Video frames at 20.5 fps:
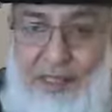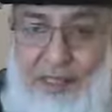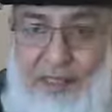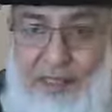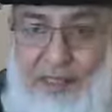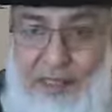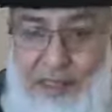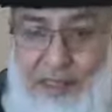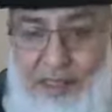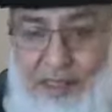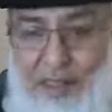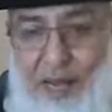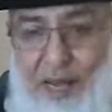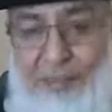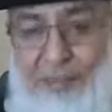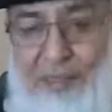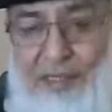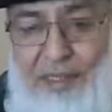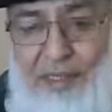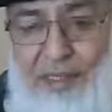share
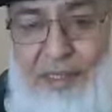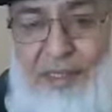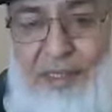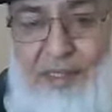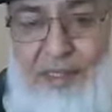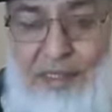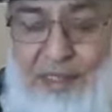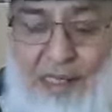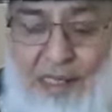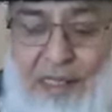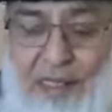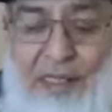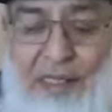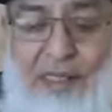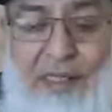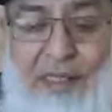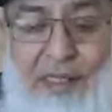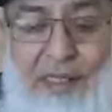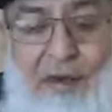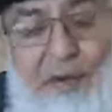capital, its
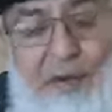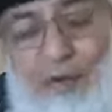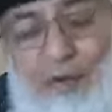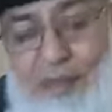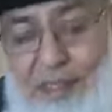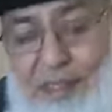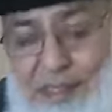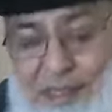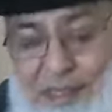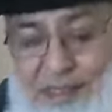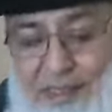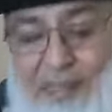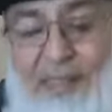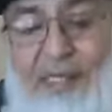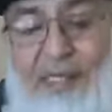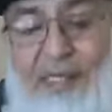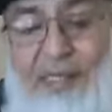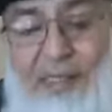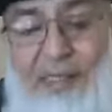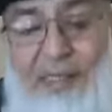director, all these
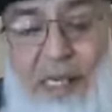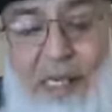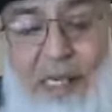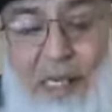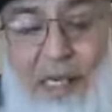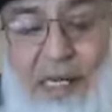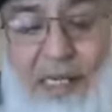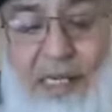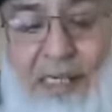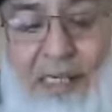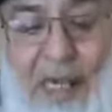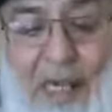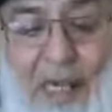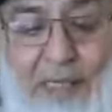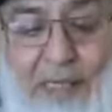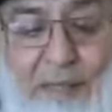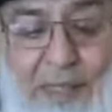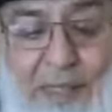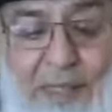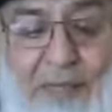details. It
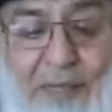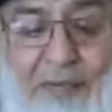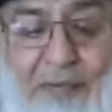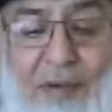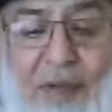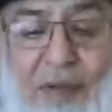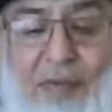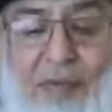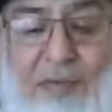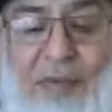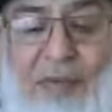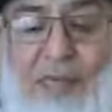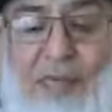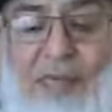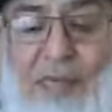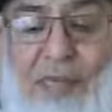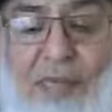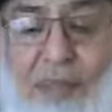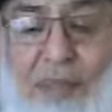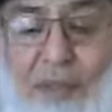has been defined by
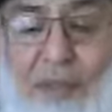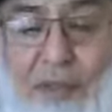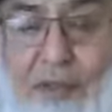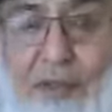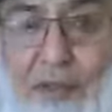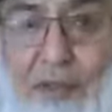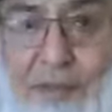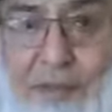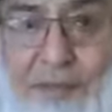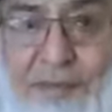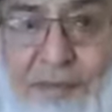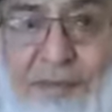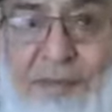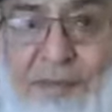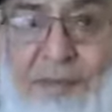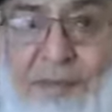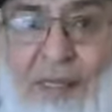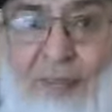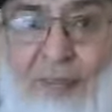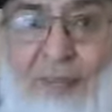Section 2,
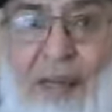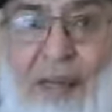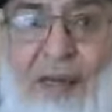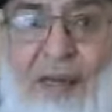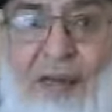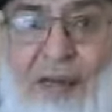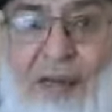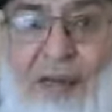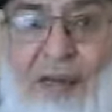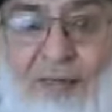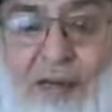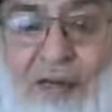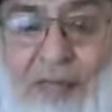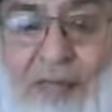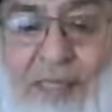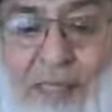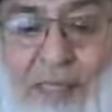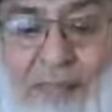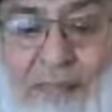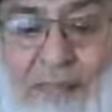paragraph
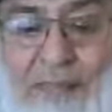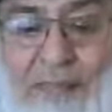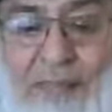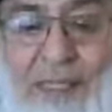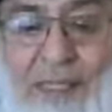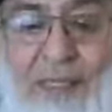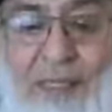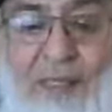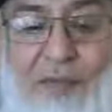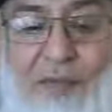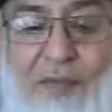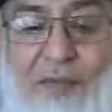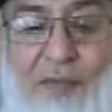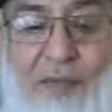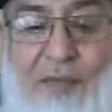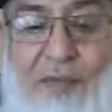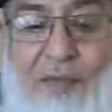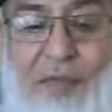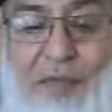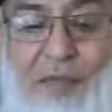40, in the
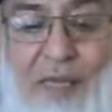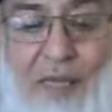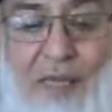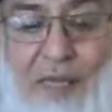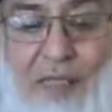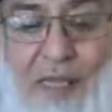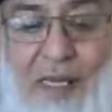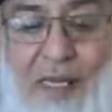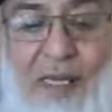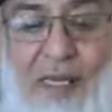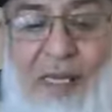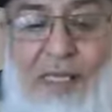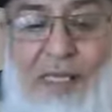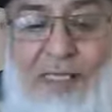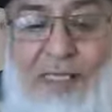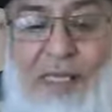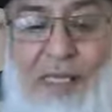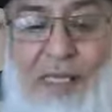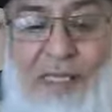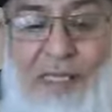following words.
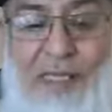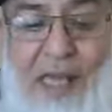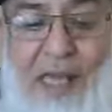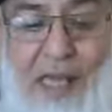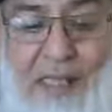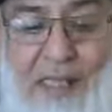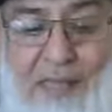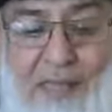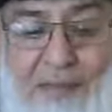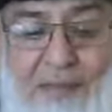It says that